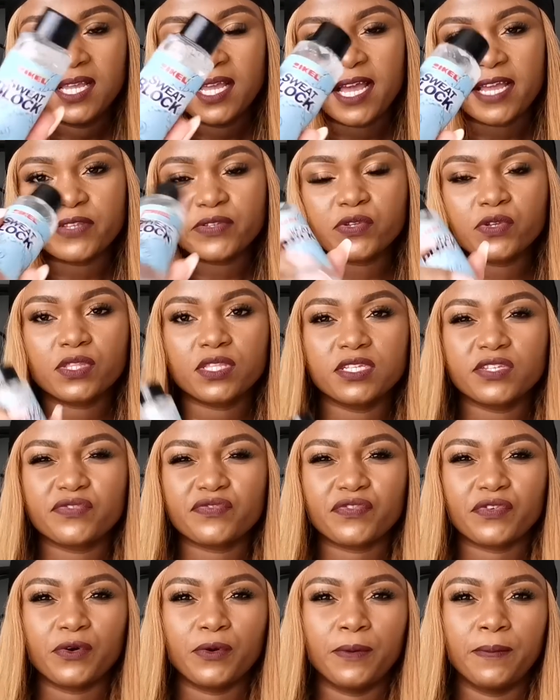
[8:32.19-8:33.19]
I saw this
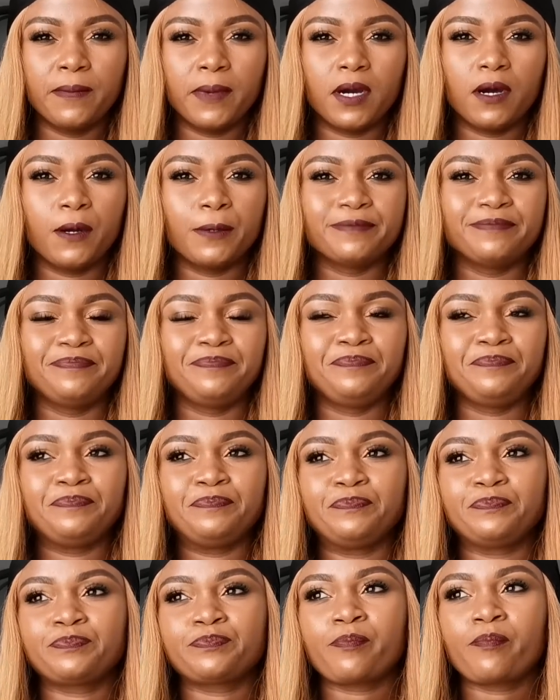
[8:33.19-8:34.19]
from
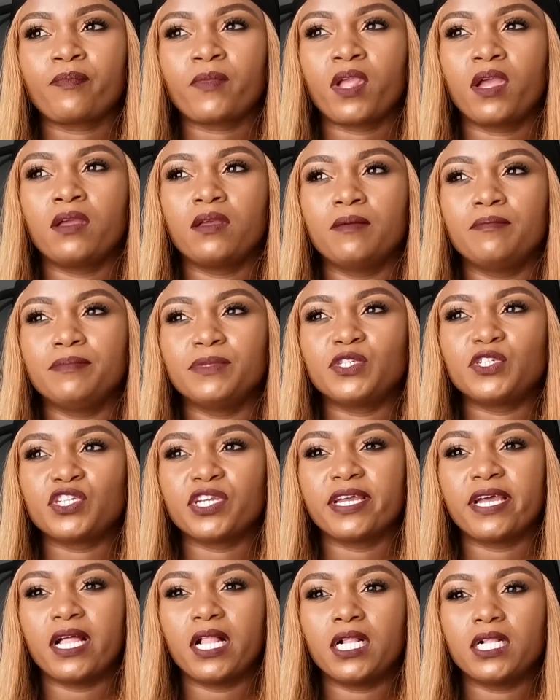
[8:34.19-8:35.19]

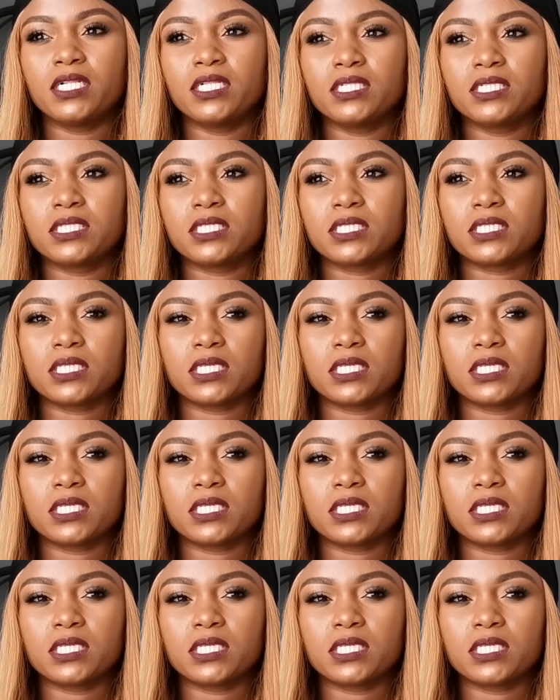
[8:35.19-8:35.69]
Michelle,